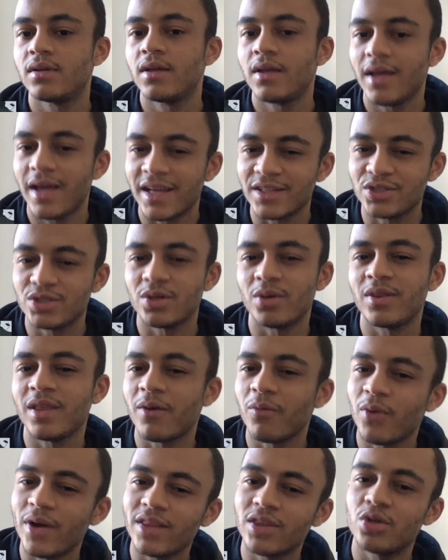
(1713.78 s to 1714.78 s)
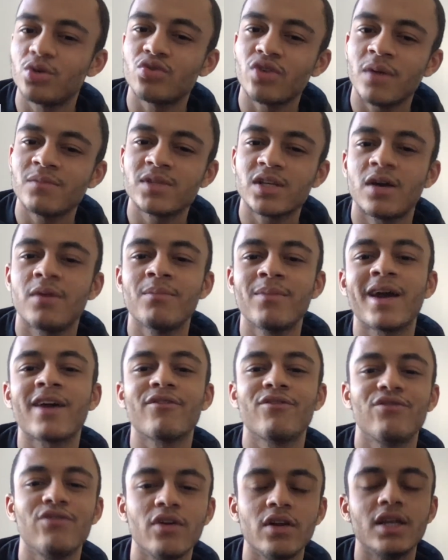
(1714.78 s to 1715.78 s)
and so that when the drums come back
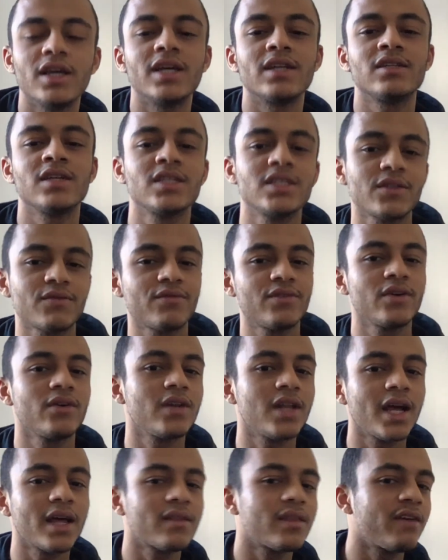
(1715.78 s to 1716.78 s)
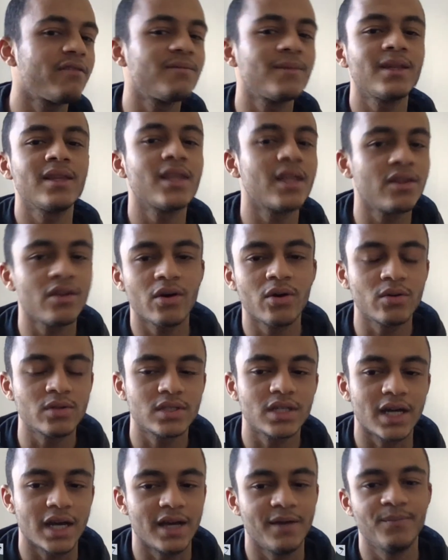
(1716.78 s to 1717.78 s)
fully, it doesn't feel like they've been there the whole
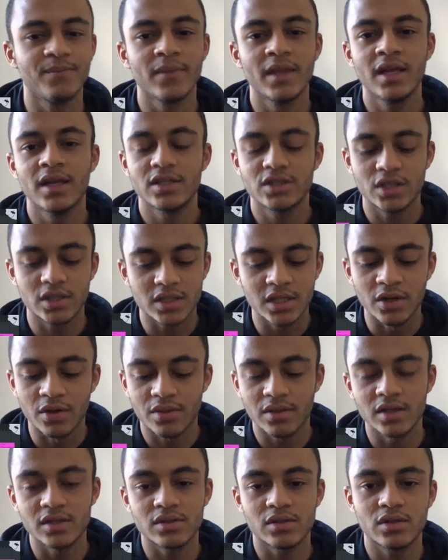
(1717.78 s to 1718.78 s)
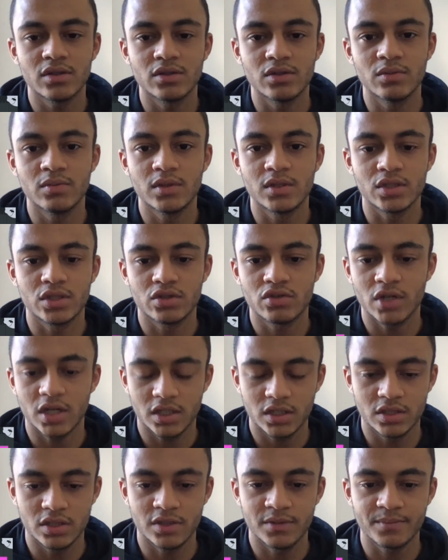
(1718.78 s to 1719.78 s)
time. Just little things you can do with the
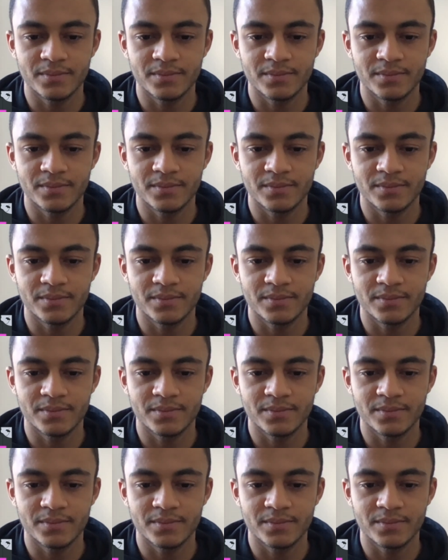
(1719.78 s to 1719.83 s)
structure.